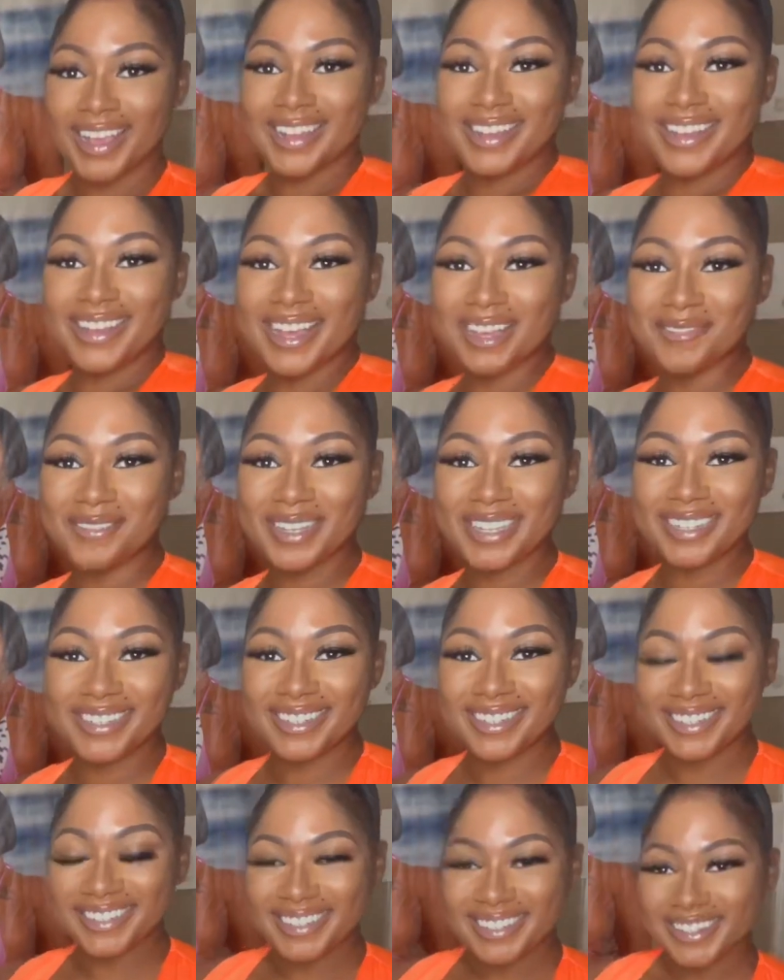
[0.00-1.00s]
Love it
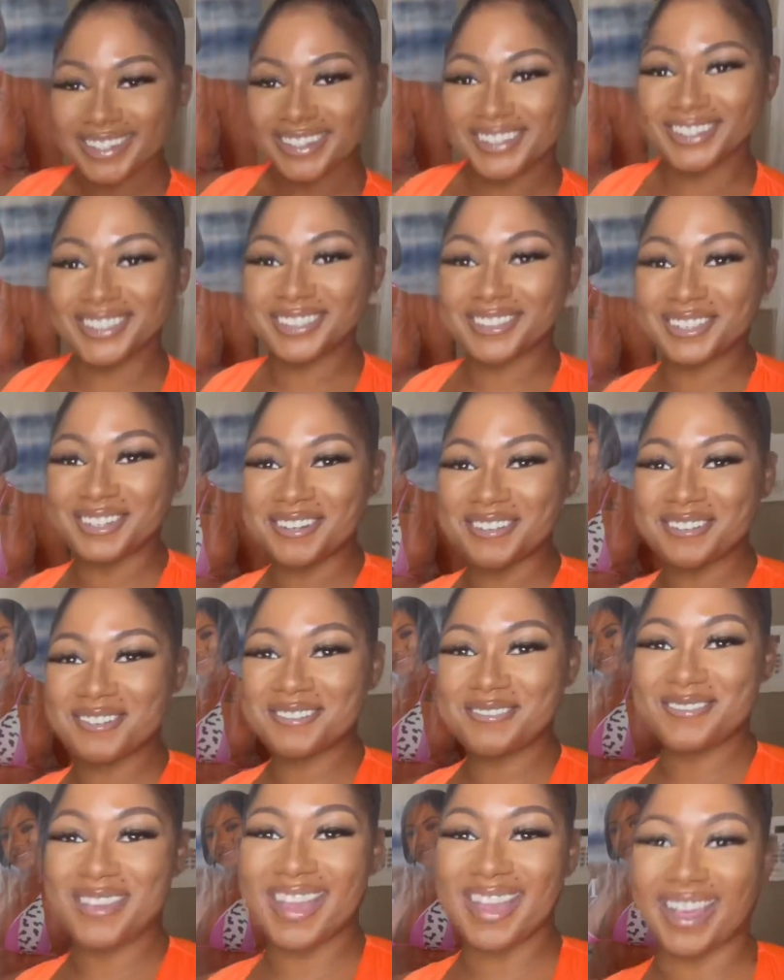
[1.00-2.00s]
or throw
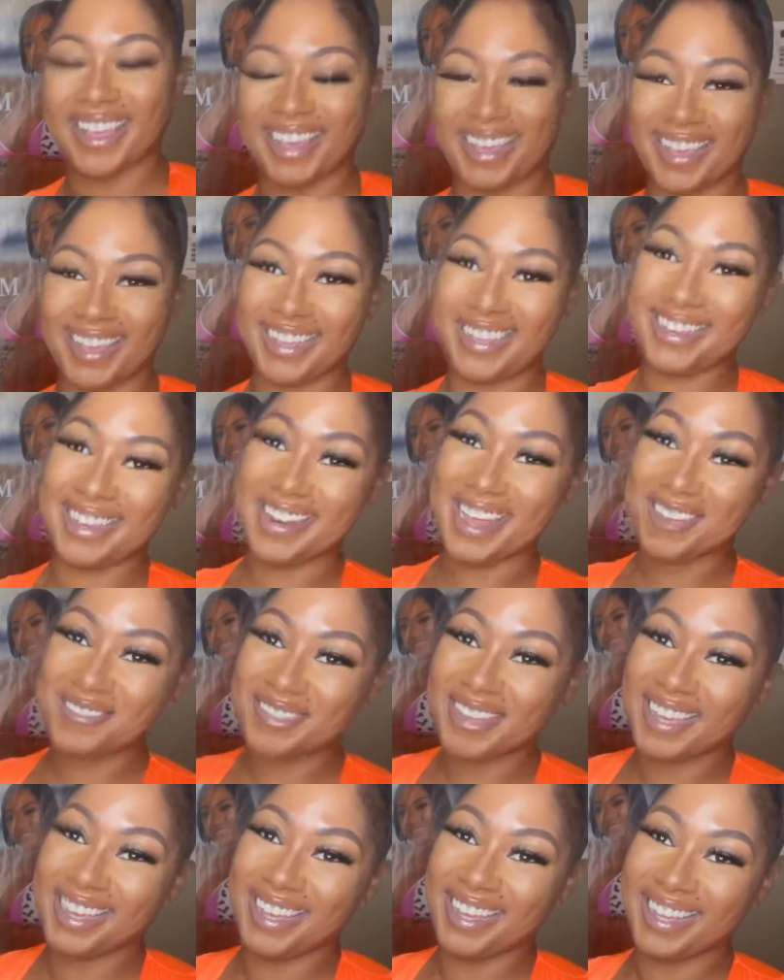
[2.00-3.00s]
it away. Love
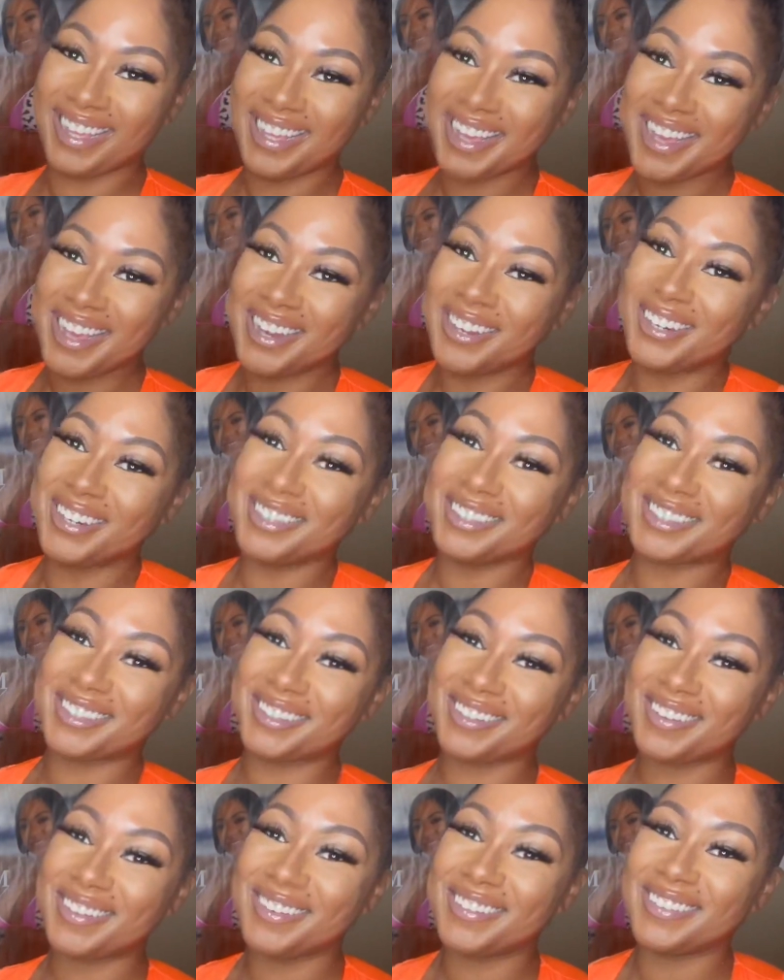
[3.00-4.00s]
it or
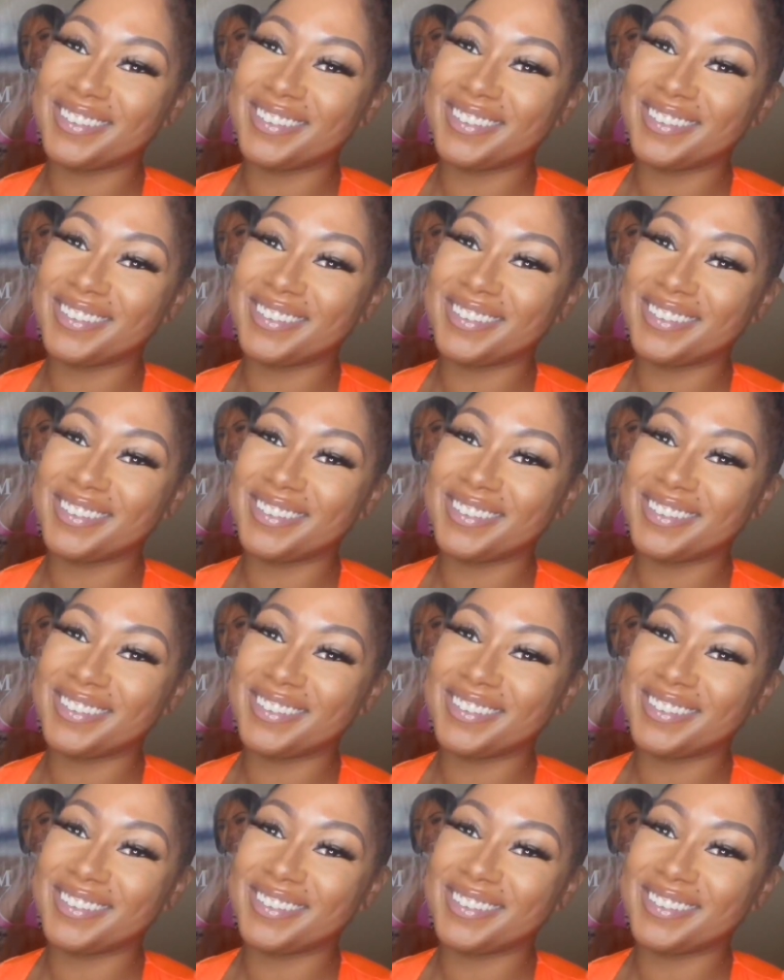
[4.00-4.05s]
throw